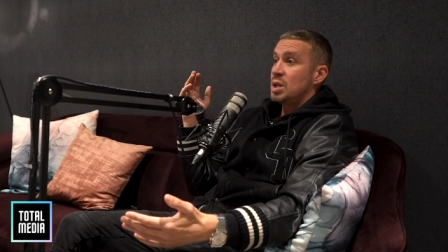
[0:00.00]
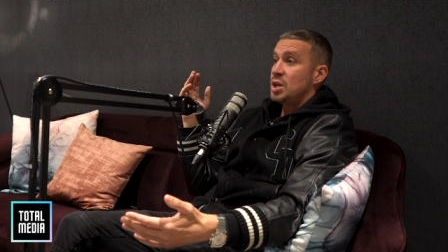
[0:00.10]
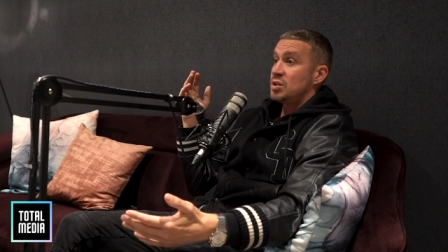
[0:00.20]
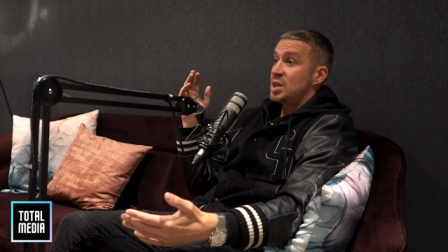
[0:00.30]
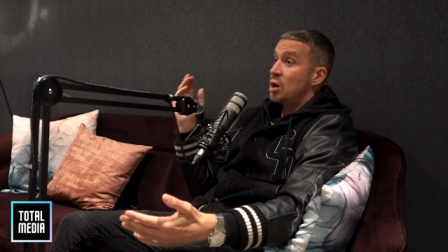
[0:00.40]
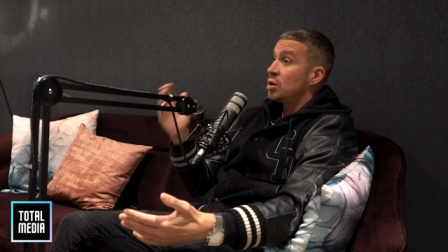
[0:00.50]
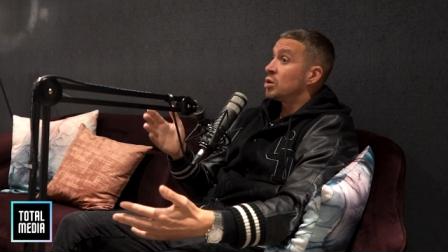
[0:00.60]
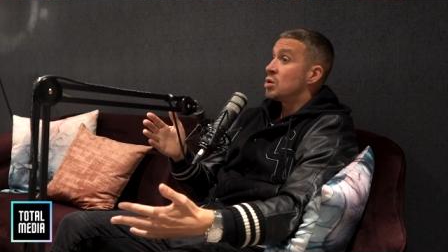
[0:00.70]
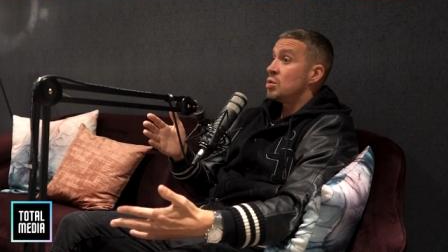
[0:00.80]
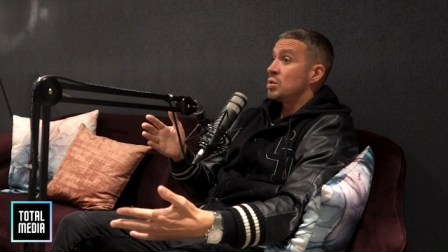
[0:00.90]
literally on
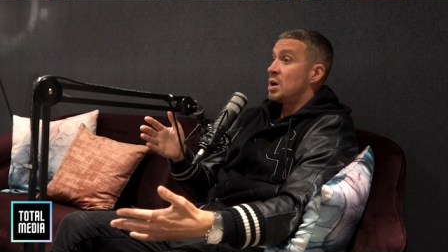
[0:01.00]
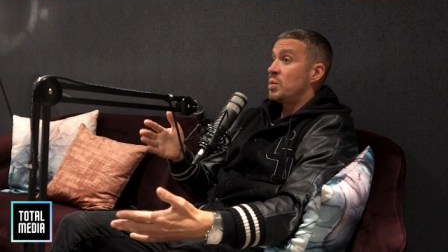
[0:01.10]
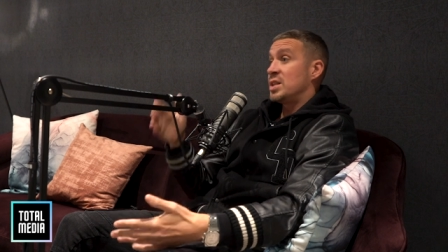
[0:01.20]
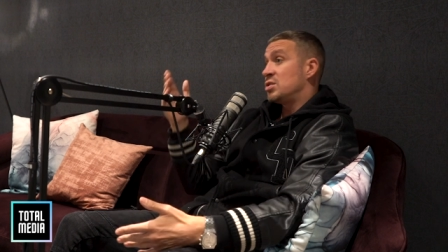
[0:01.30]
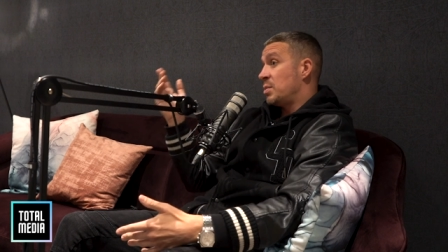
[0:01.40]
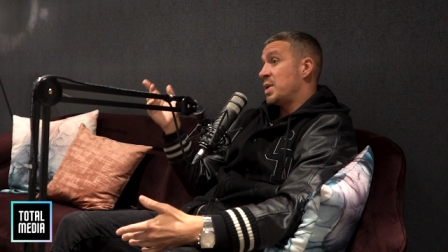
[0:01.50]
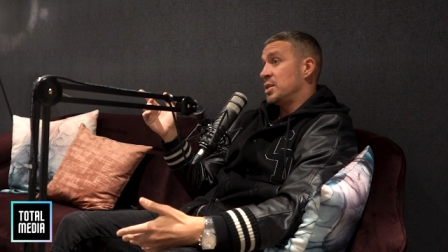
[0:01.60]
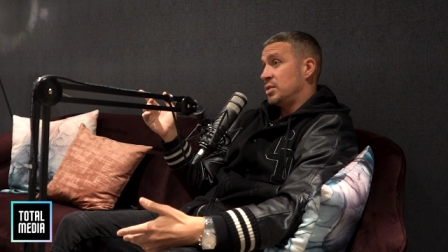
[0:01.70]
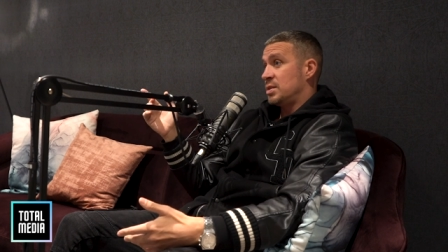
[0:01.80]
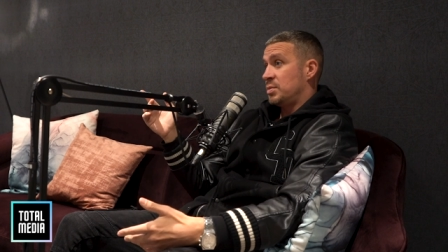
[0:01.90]
the corner where Top
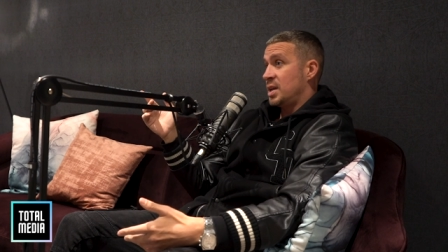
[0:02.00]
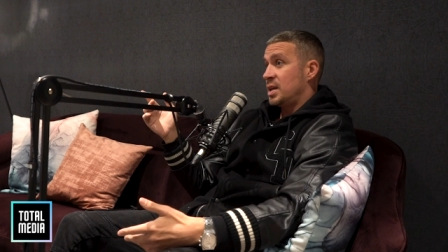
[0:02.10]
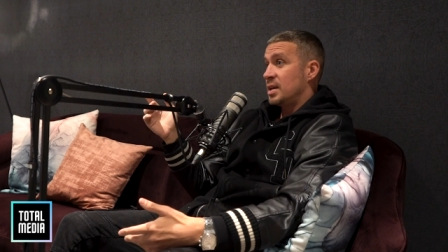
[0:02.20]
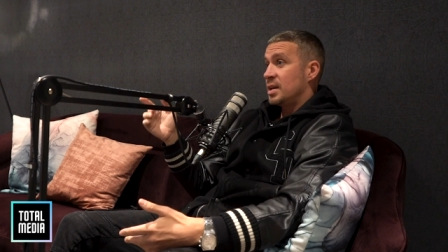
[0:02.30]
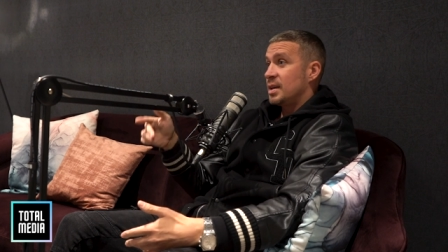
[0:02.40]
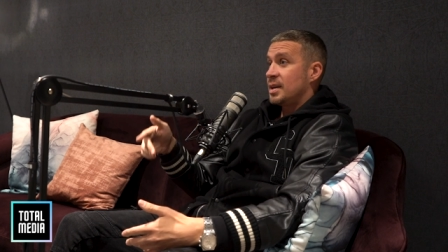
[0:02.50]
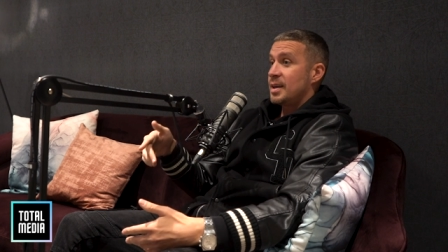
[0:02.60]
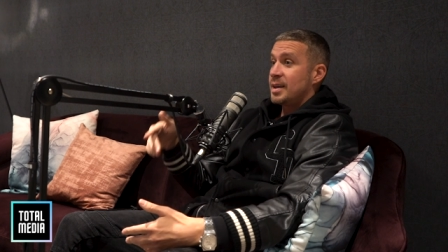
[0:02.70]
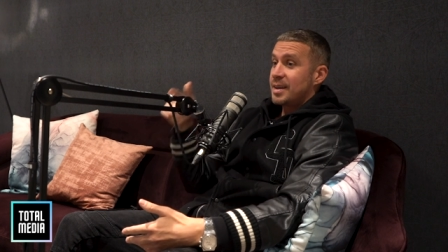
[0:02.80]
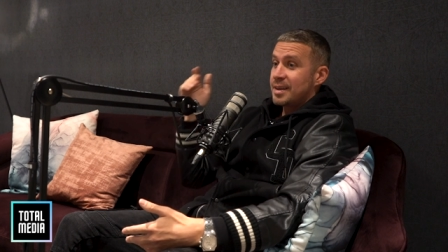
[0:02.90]
Man used to be. Yeah,
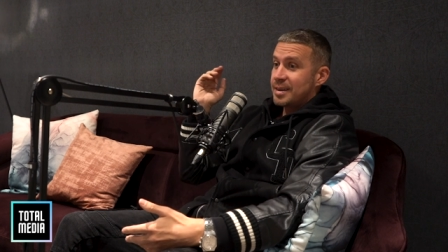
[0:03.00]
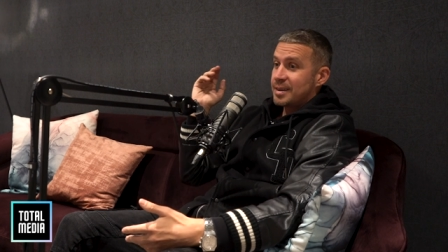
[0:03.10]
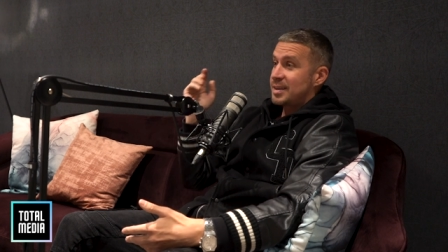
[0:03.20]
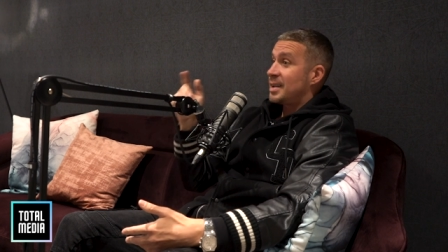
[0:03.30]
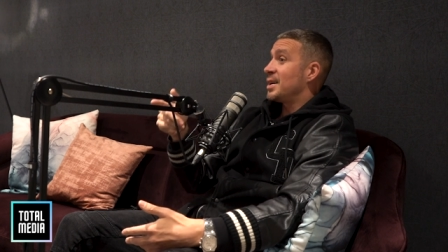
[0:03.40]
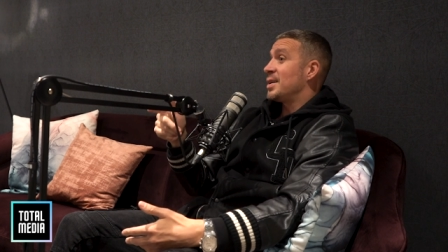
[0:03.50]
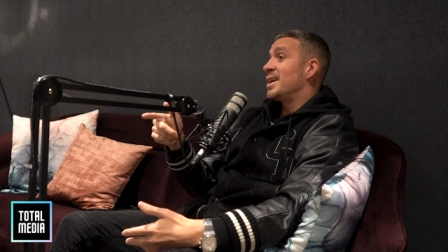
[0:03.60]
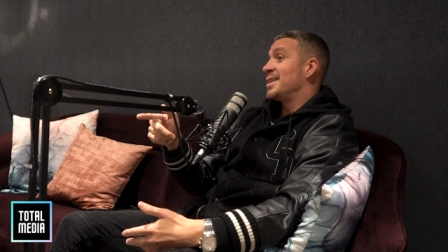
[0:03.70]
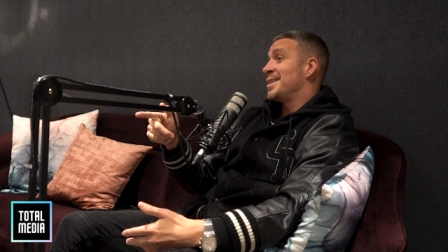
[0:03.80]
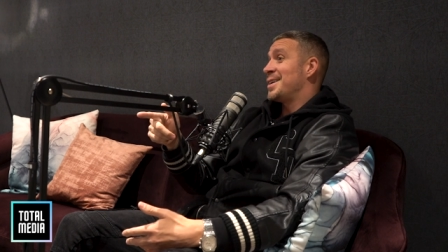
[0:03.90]
because I done
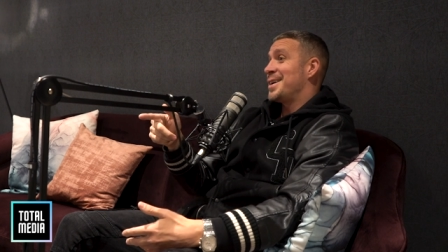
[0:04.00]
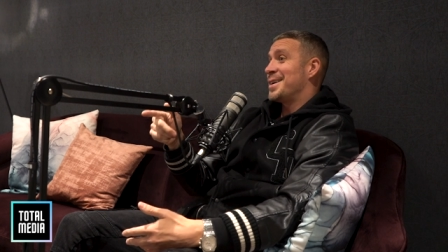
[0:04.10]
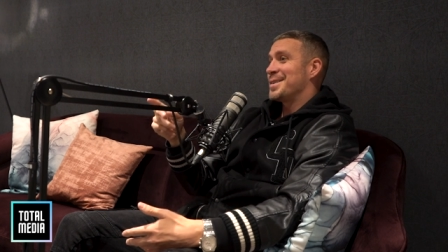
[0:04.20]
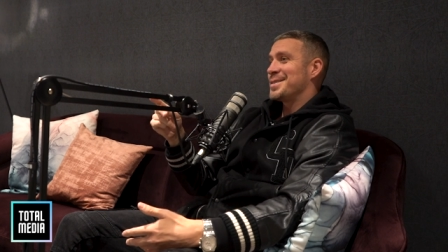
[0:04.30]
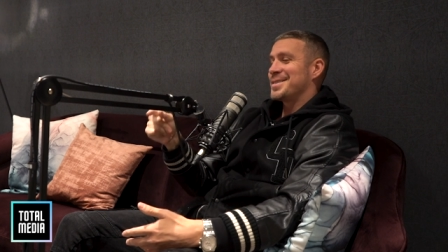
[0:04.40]
I done a